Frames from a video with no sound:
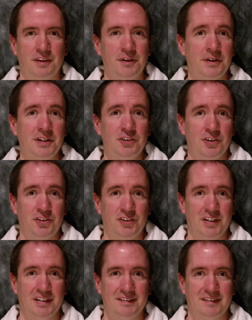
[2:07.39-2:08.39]
they're
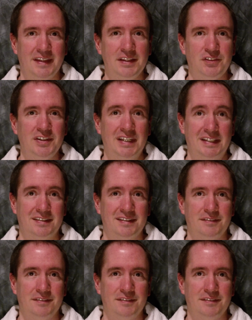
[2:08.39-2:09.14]
interesting. That's it.